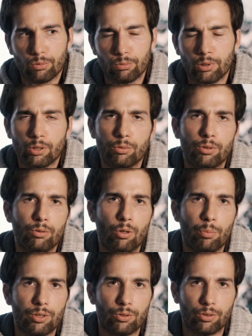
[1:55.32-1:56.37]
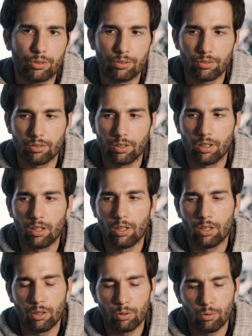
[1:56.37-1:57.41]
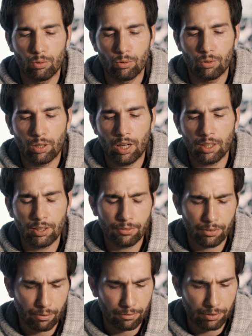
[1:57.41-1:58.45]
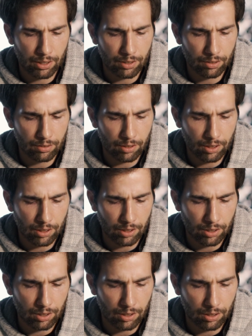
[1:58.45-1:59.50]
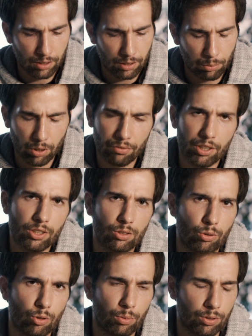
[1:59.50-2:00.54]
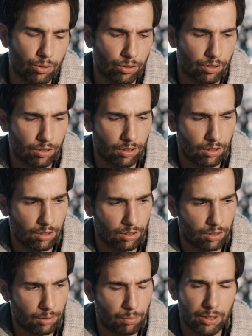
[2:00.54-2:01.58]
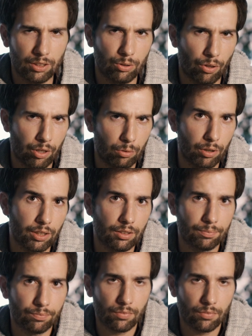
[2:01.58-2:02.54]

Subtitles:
why do we do open source? I can find the motivations to do open source split into three ways.